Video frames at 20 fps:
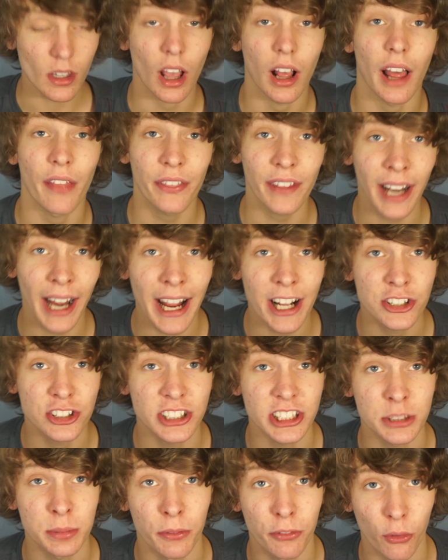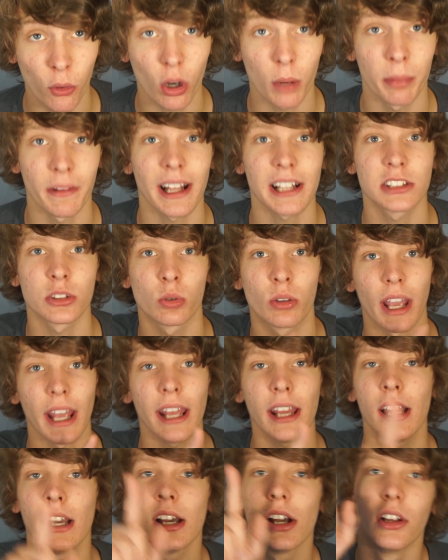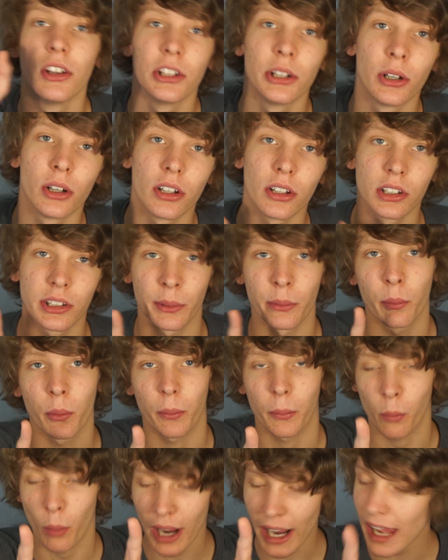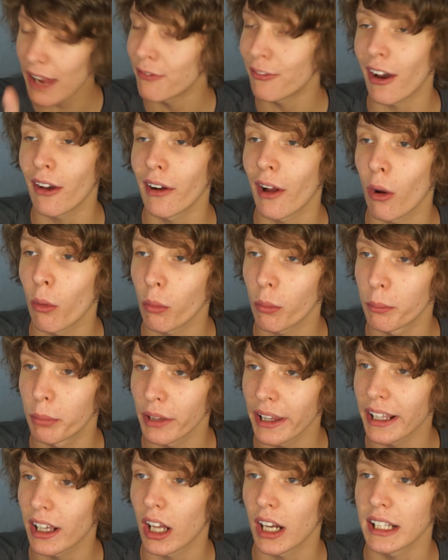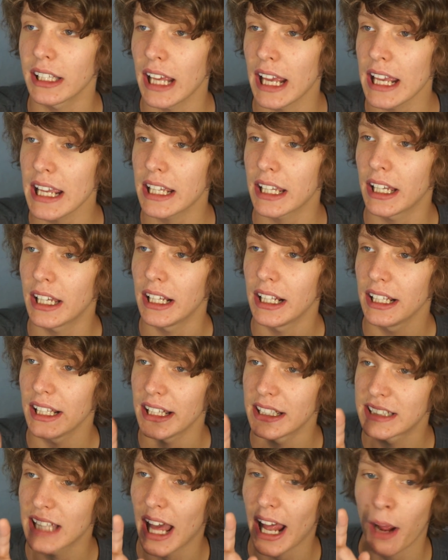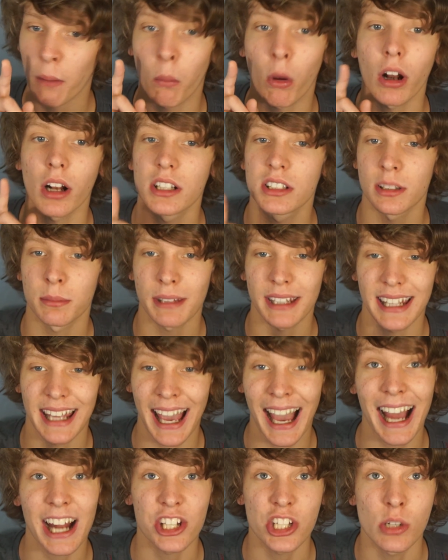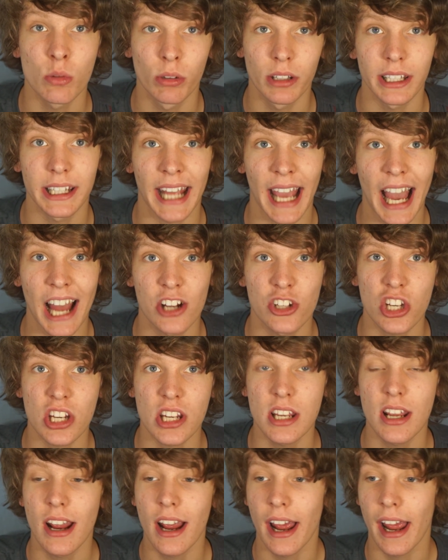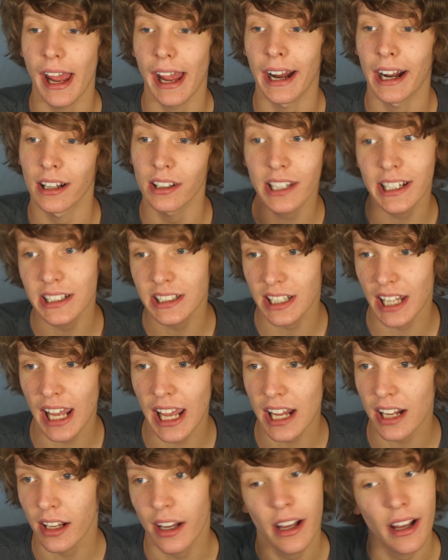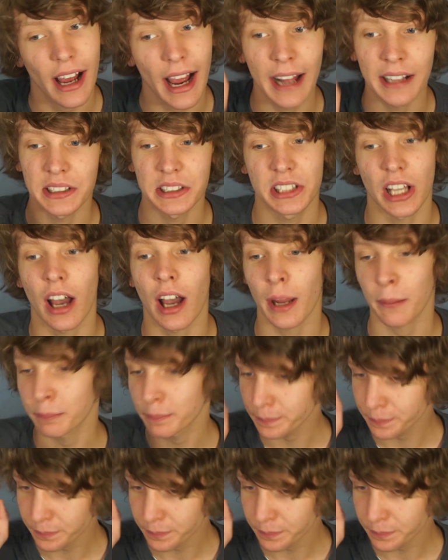I think I answered this before, but that's okay. The the way I found out Blake Got a Cake is that I wanted something catchy, really catchy, and I liked cake at the time,